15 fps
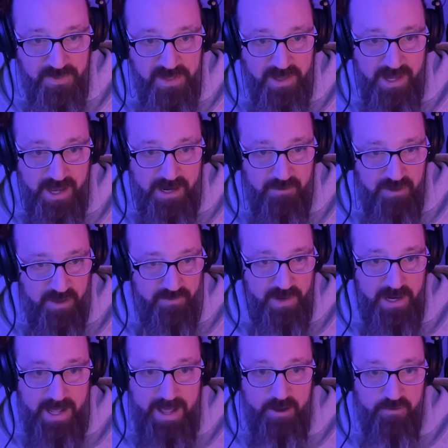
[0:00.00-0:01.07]
Yeah. And he was
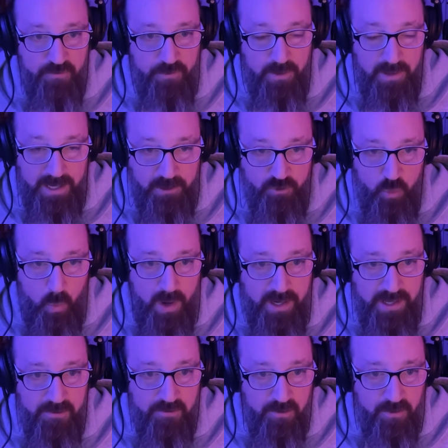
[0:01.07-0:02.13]
living in a house full of like
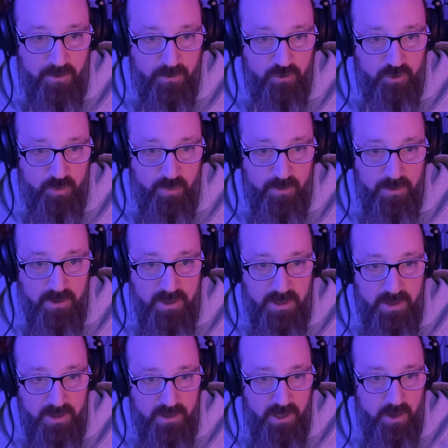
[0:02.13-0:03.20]
twenty year olds who were,
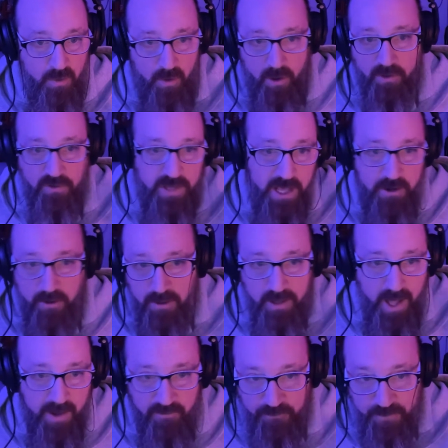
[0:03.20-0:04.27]
you know, all getting
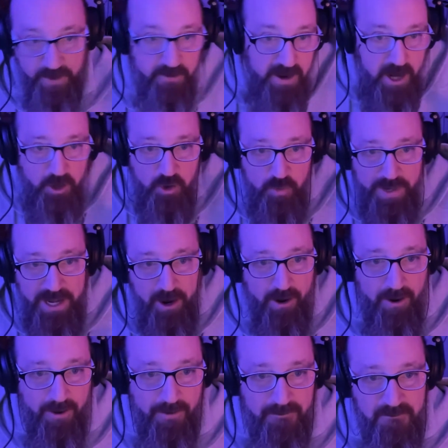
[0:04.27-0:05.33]
our life, figuring out who we
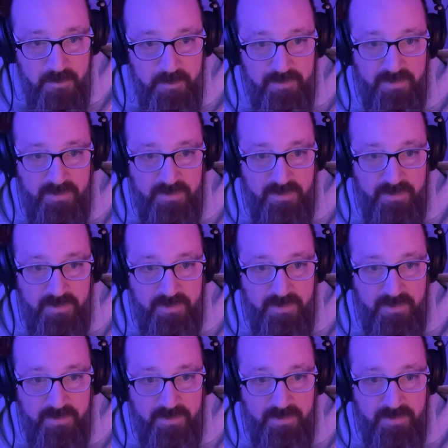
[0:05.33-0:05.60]
are.